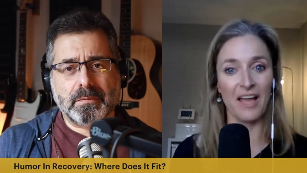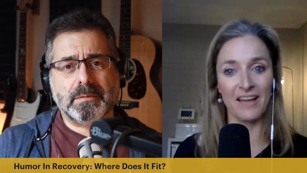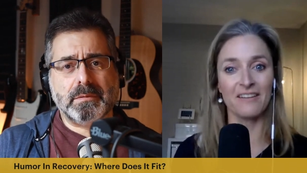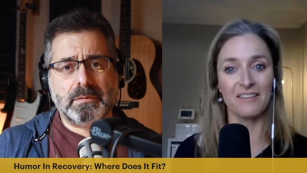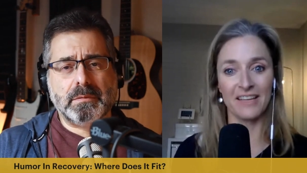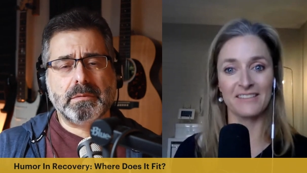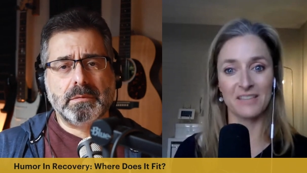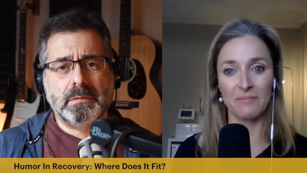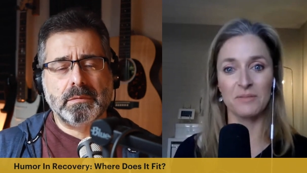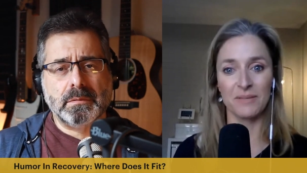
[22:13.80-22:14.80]
Speaker 1: I had clients
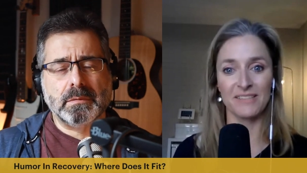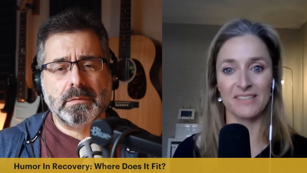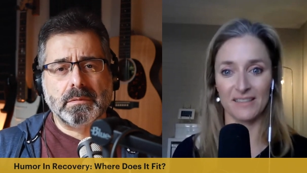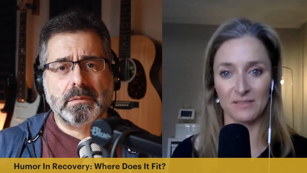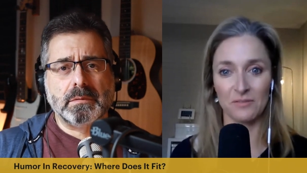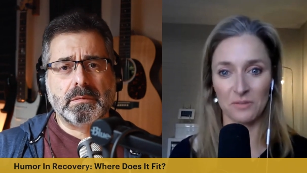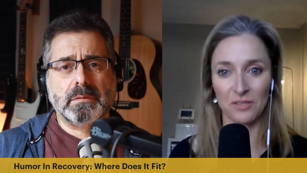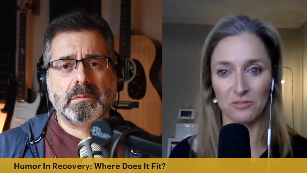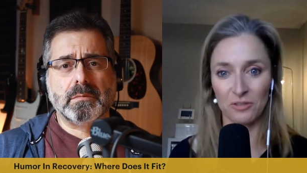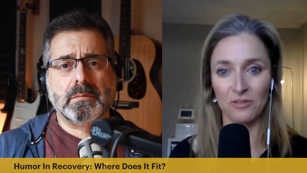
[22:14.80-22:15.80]
come to me and say this is
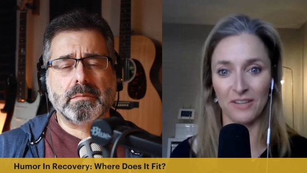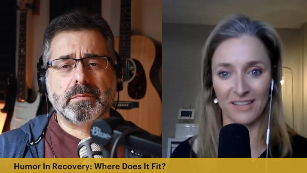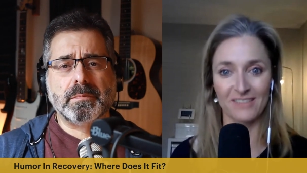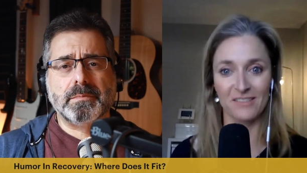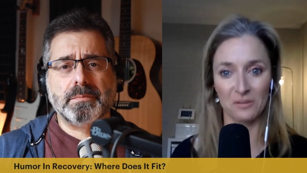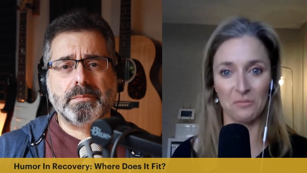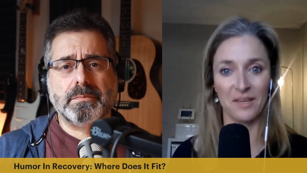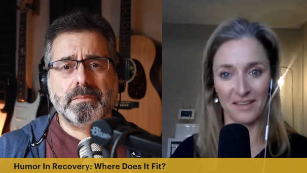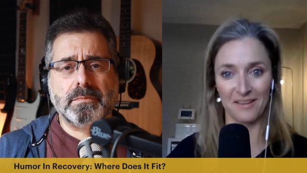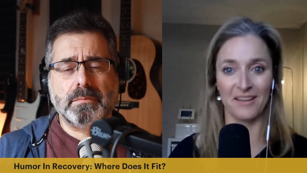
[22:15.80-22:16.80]
really triggering, and so
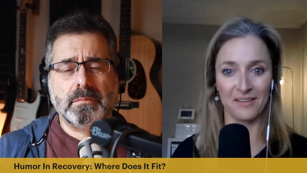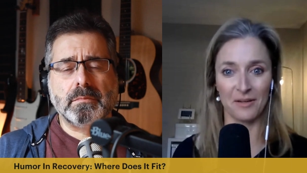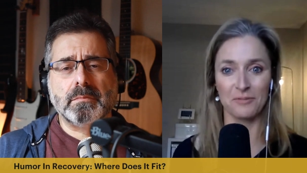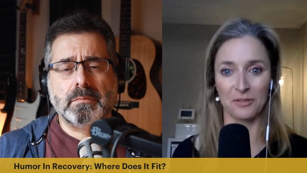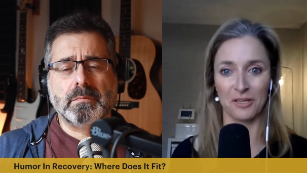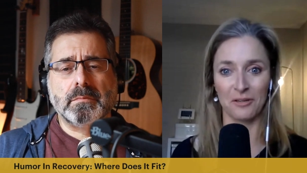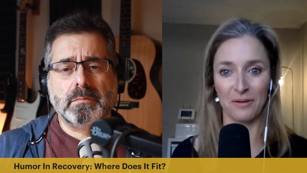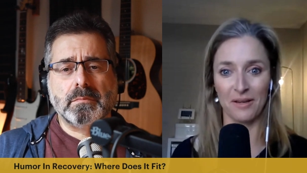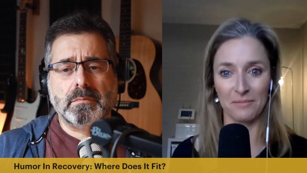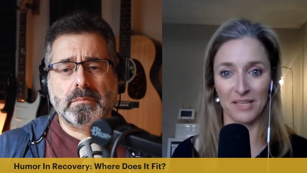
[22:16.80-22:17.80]
we ended up turning it
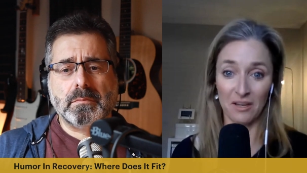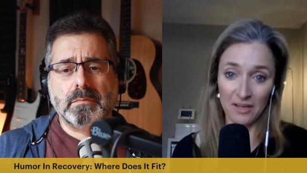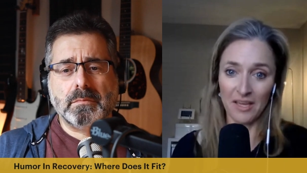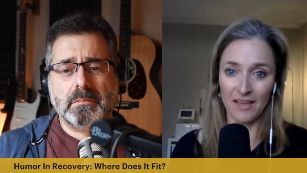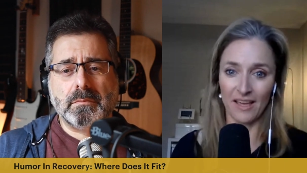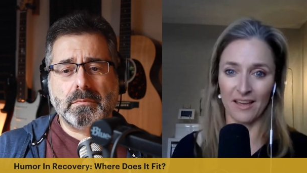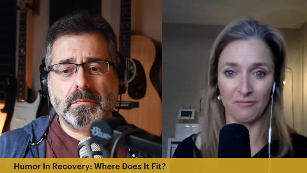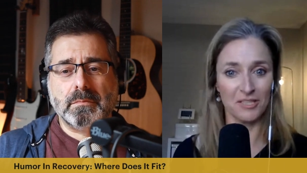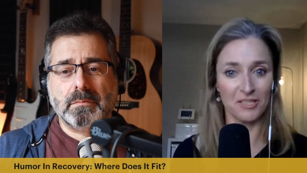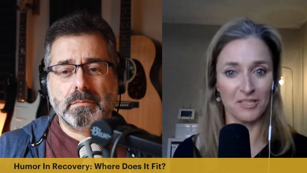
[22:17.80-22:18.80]
around and be like, okay,
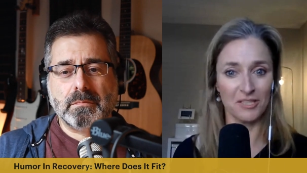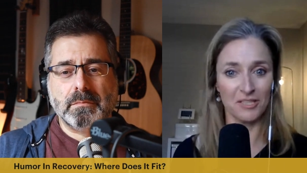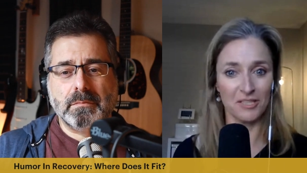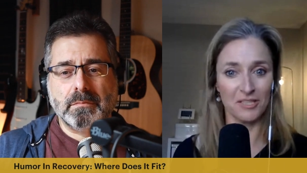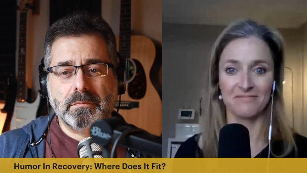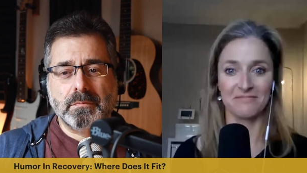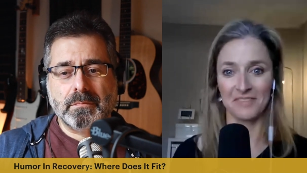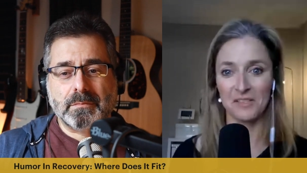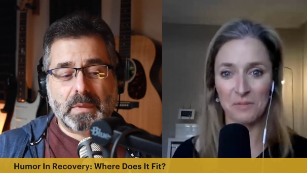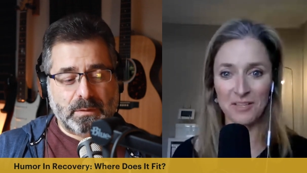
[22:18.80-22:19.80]
well,
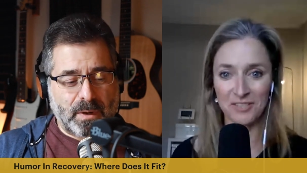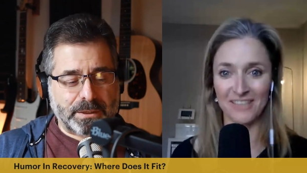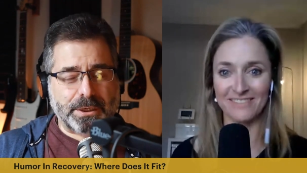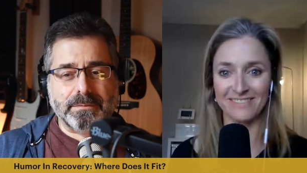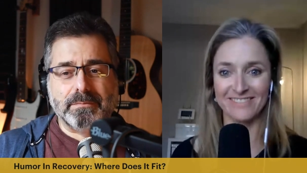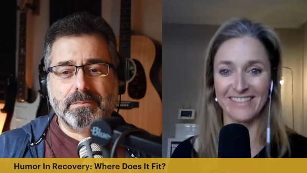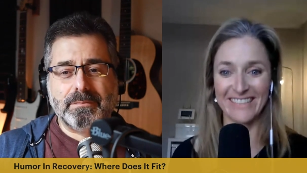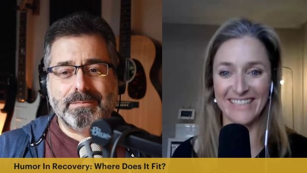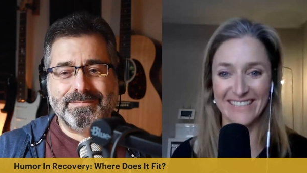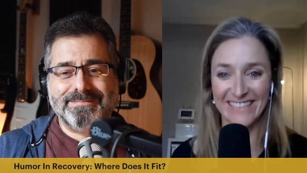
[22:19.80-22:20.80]
let's, let's watch, watch,
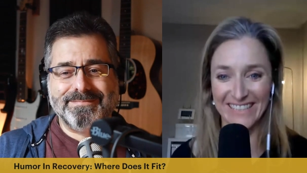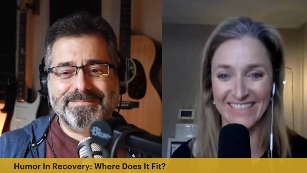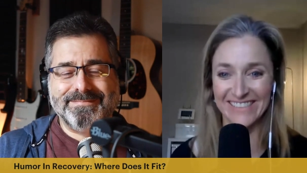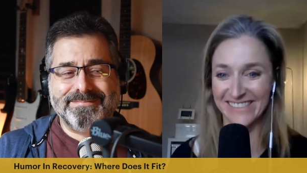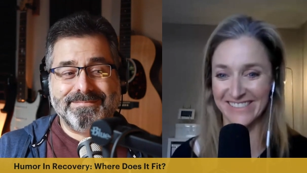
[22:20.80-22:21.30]
it. it.